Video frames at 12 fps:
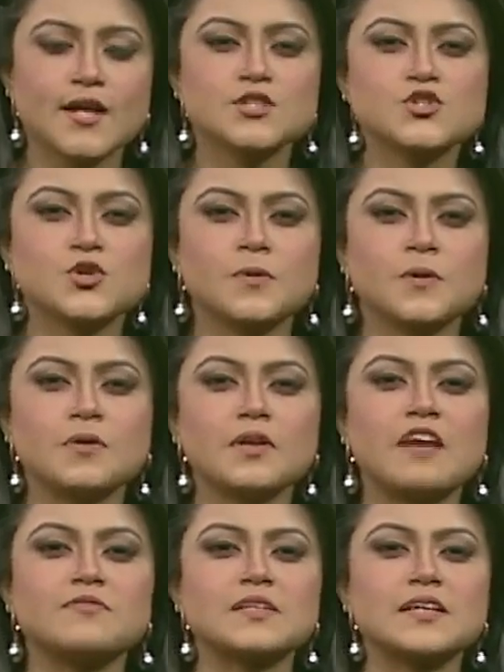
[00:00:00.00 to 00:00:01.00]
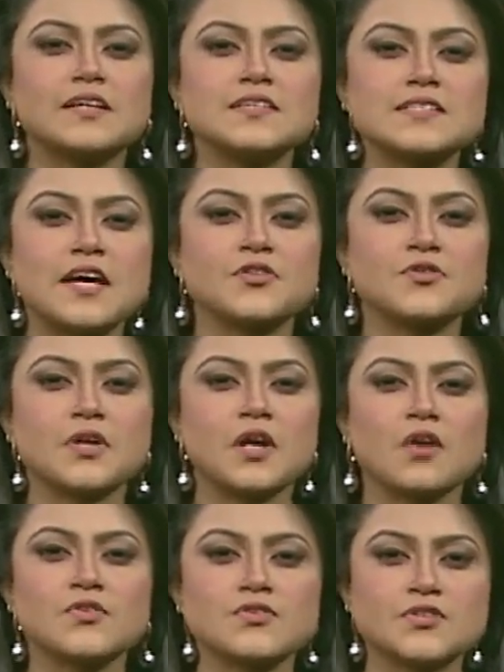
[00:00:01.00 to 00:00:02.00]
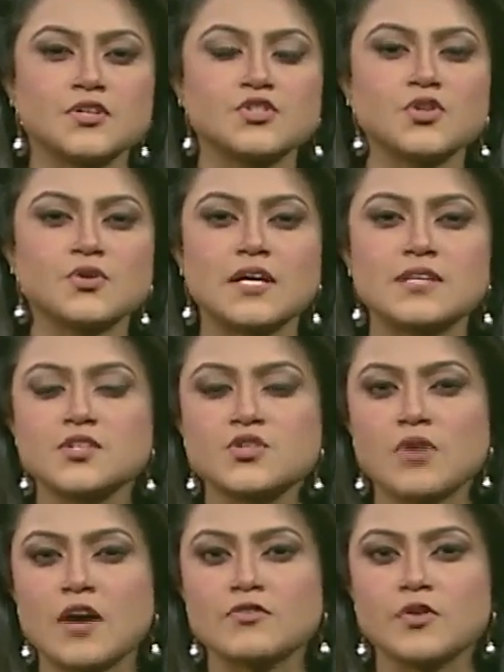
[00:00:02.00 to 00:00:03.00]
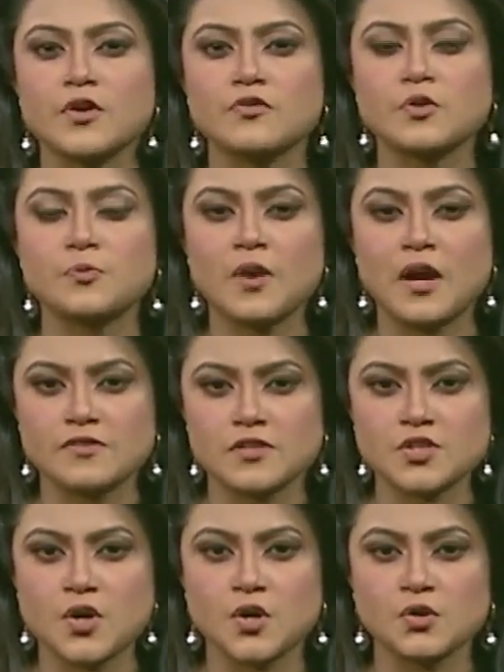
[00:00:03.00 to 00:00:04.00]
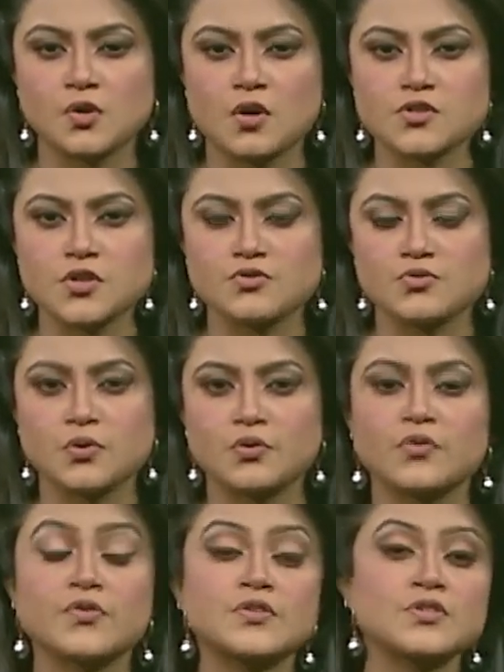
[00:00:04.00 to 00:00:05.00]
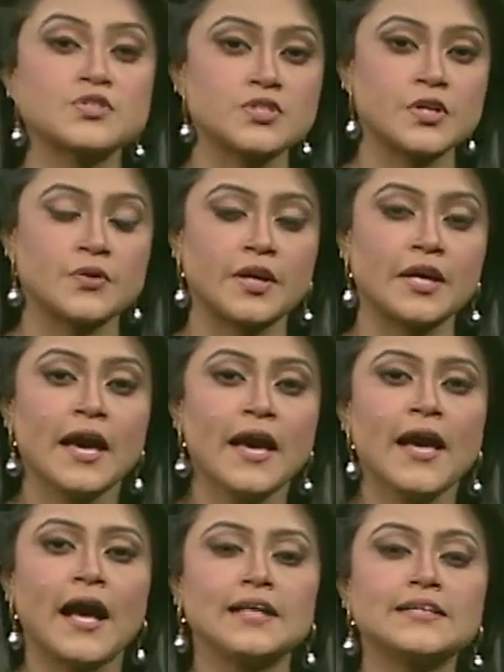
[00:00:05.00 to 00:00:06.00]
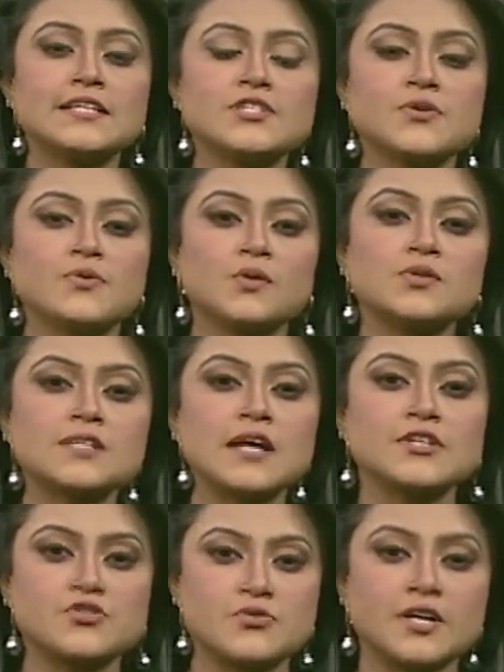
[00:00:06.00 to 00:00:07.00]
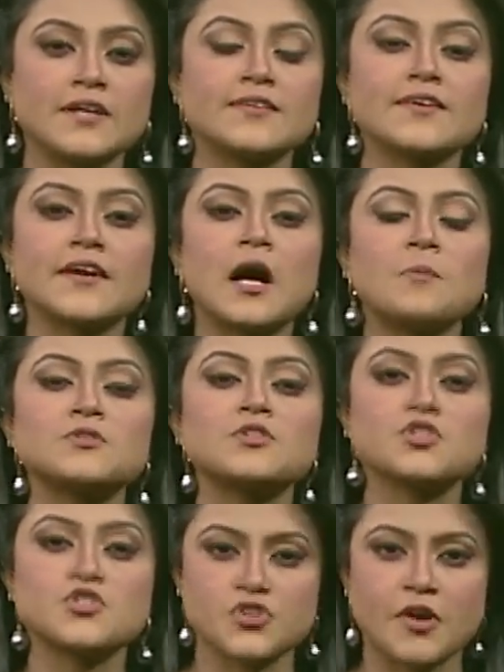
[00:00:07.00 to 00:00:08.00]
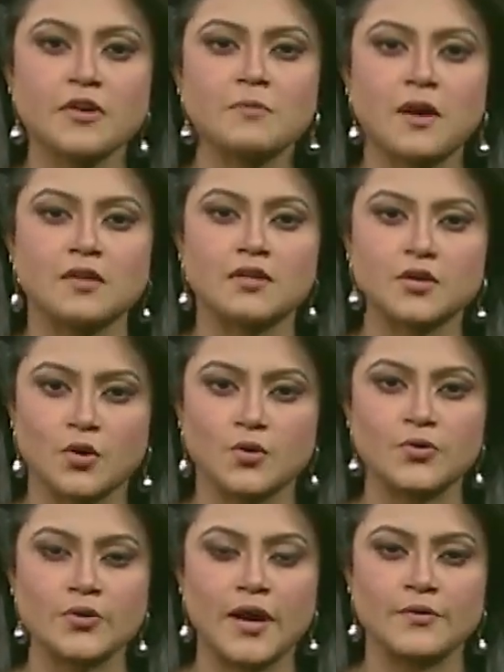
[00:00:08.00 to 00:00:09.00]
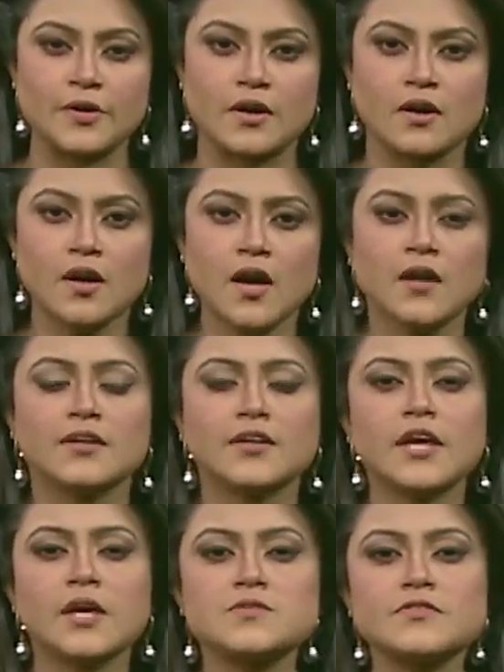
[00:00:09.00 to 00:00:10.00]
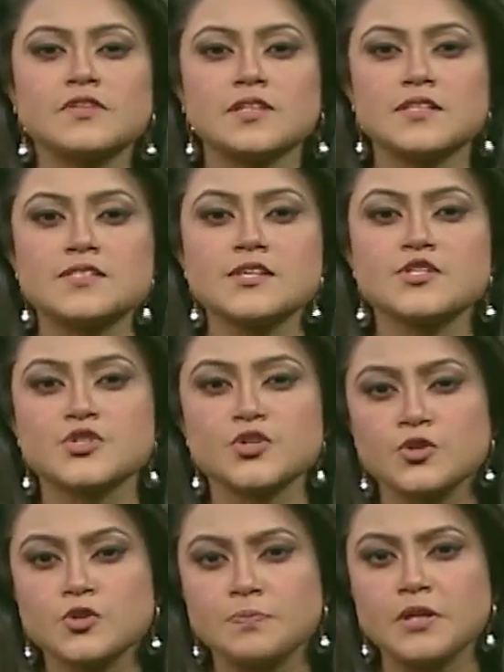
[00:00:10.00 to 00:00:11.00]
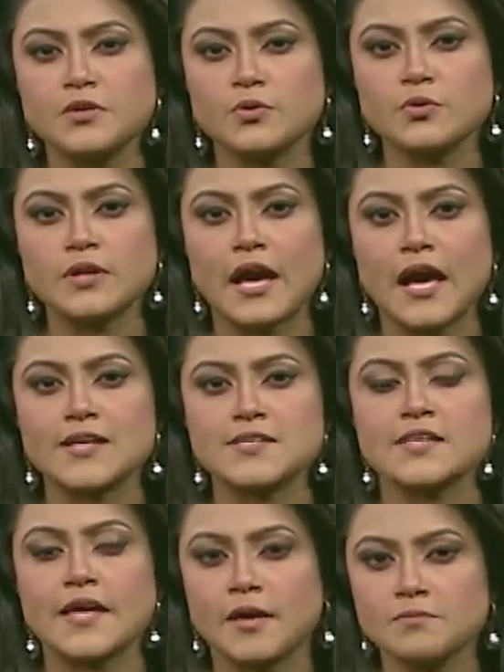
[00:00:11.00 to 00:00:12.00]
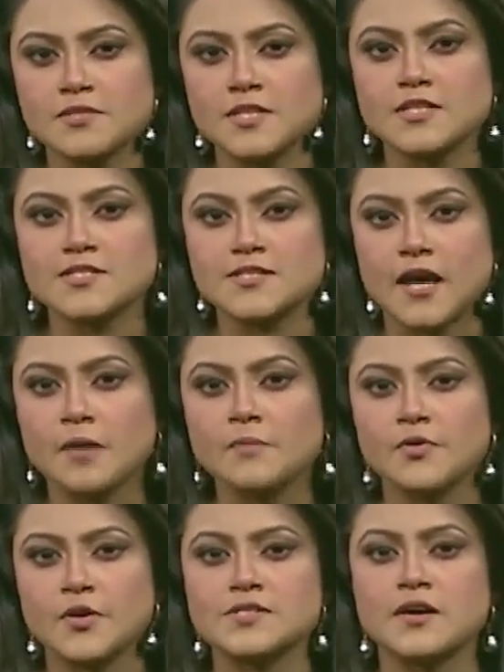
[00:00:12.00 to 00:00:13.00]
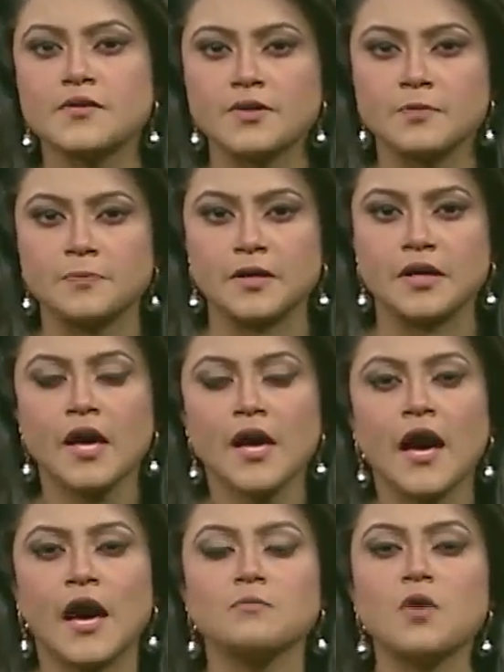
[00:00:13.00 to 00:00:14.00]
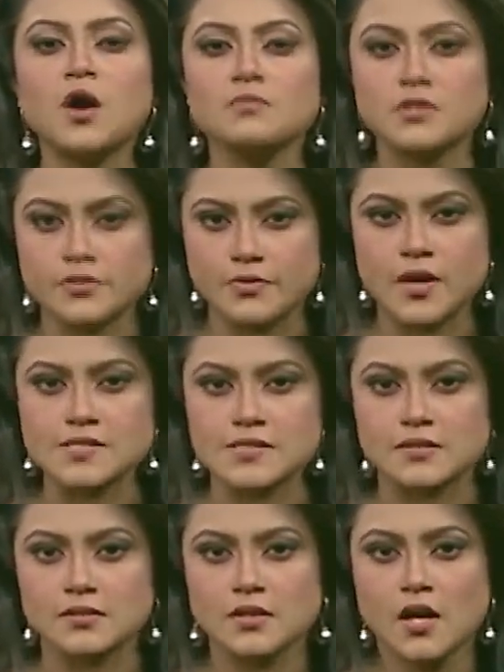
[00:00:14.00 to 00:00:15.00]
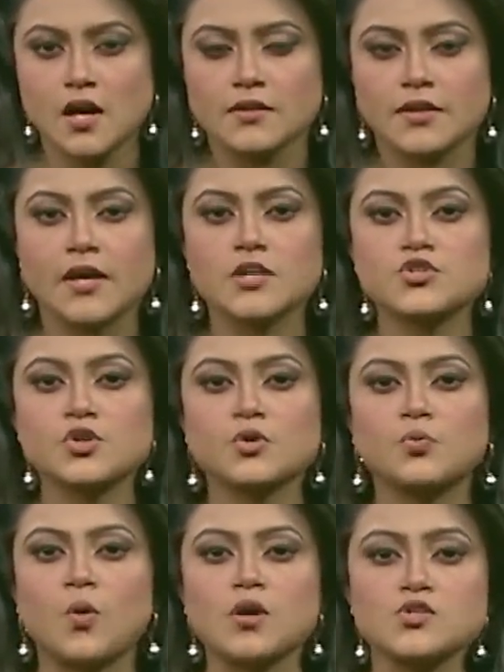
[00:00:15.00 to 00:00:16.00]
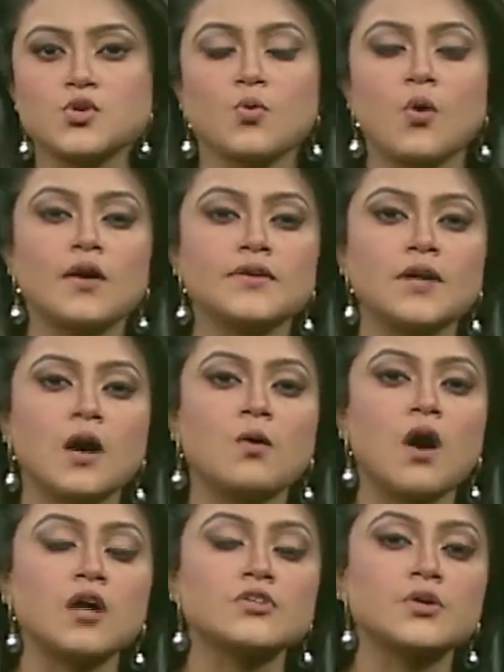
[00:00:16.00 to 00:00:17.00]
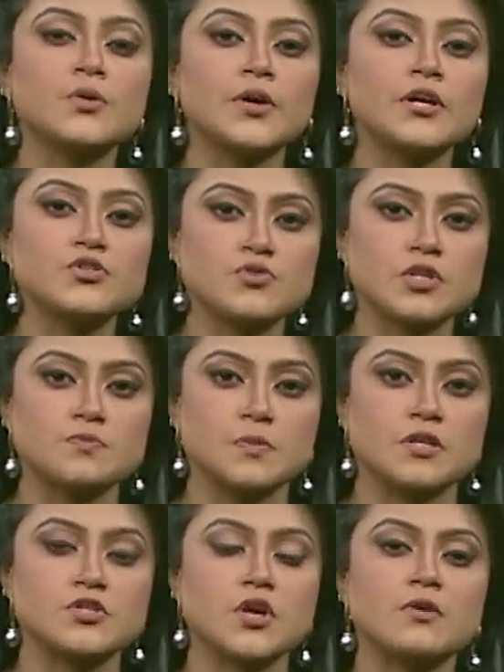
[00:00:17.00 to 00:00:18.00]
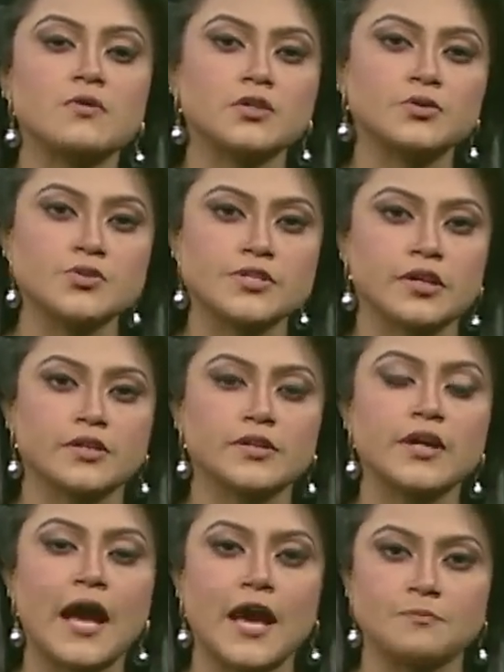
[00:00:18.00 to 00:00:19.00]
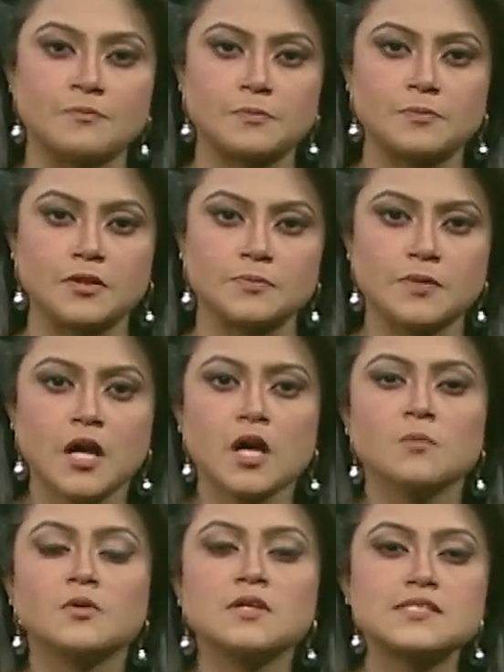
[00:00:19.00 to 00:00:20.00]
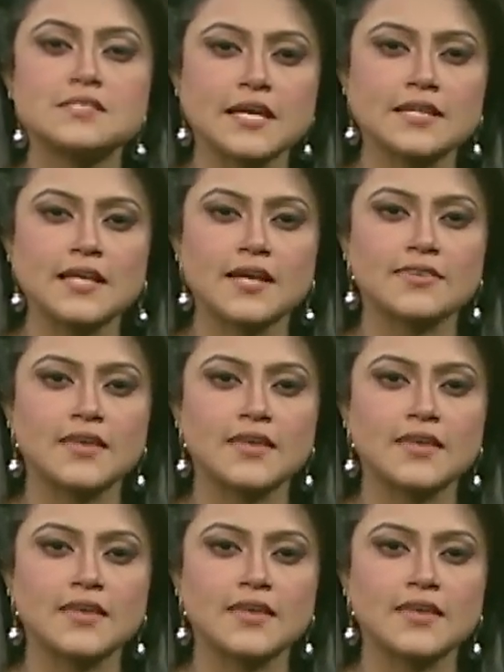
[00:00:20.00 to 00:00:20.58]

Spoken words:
Two people have been killed and three others injured as the driver of the private car lost control over the steering and hit a roadside tree in the capital's Sher-e-Bangla Nagar area. The names of the deceased could be known as MD Saim Reza Rabbi and Mohammed Russell. The injured ones who are now undergoing treatment are Ratul Sagar and Biplab. Police say that the